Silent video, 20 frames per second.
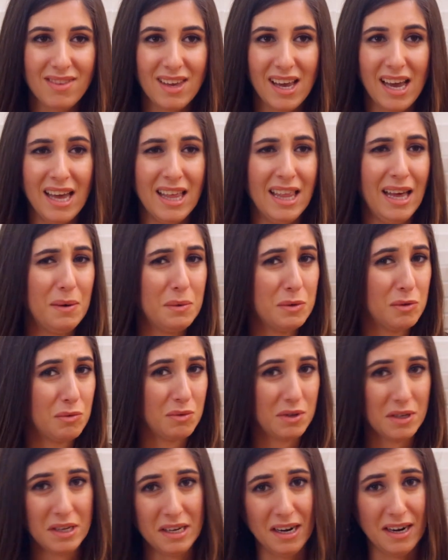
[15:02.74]
and that was
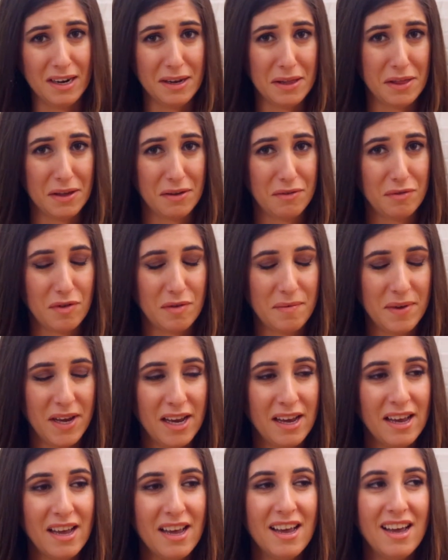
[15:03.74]
really not a thing for
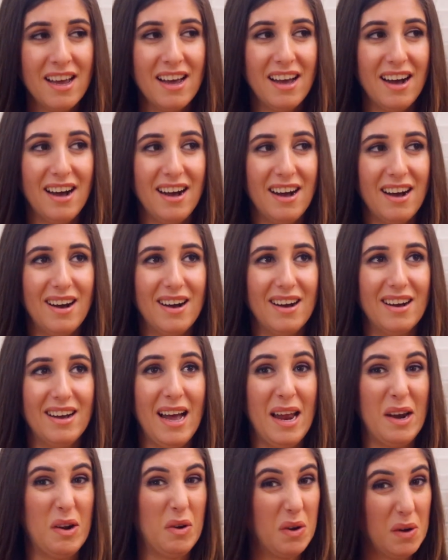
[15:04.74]
me
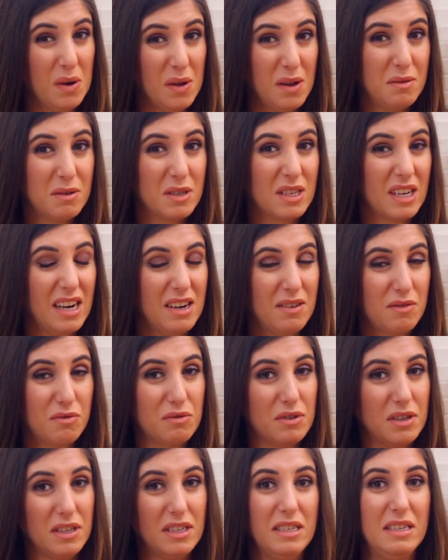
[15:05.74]
at all. I was kind of
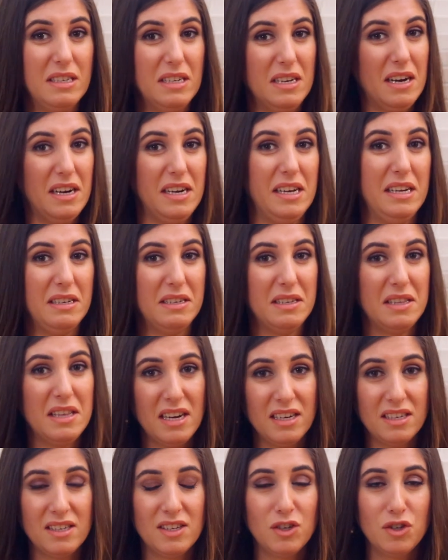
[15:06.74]
really not into
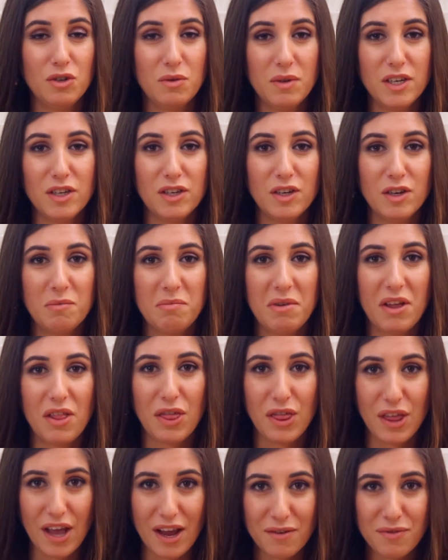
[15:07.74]
that situation,
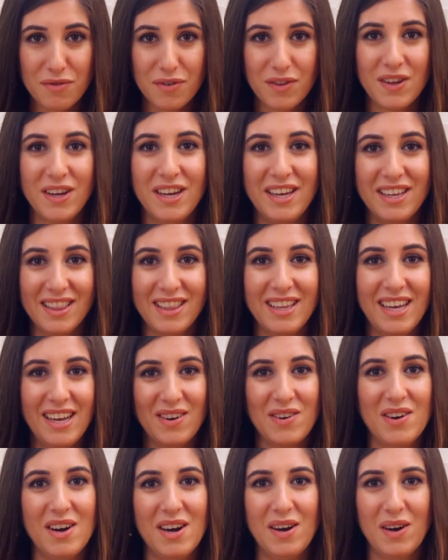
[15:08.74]
but thankfully
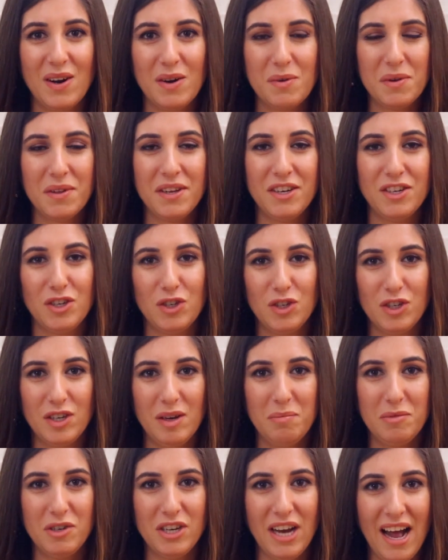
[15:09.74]
later on in our
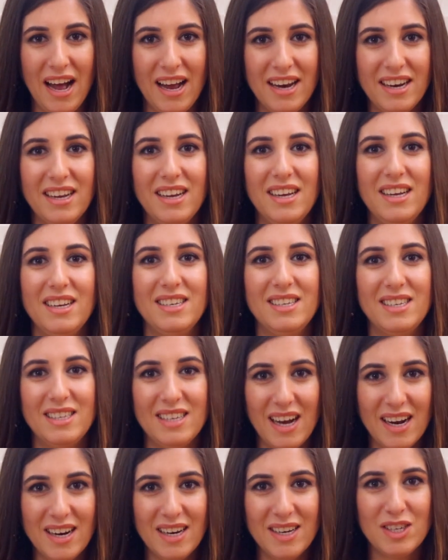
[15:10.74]
relationship, Chad
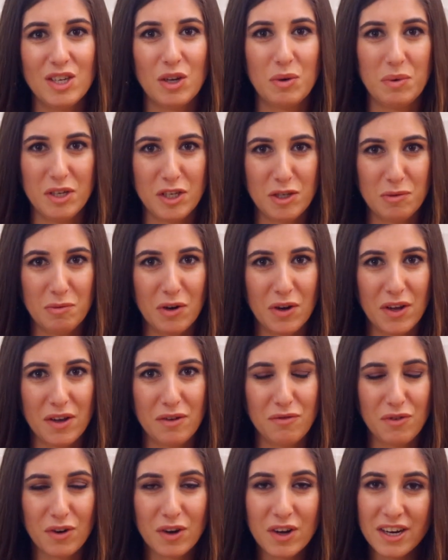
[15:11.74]
decided to quit
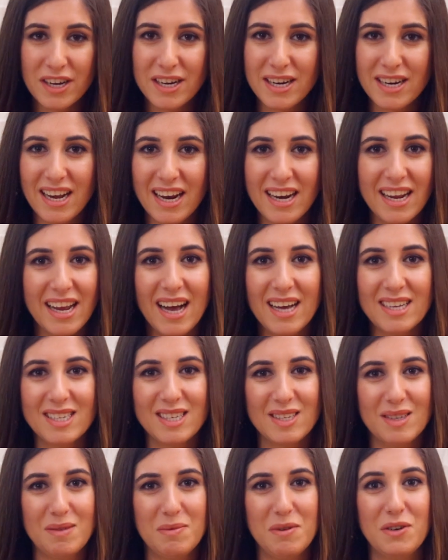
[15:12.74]
smoking for good, and he
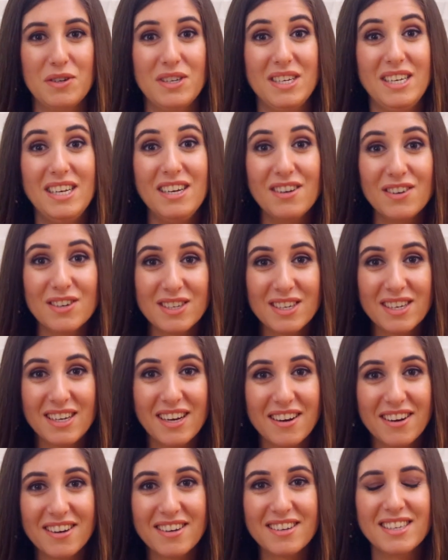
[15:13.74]
hasn't smoked in years and
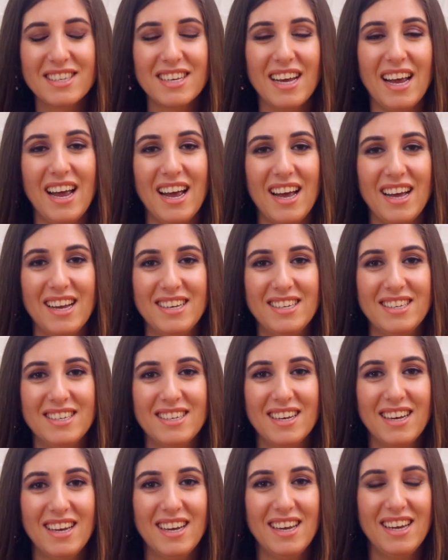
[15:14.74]
years, and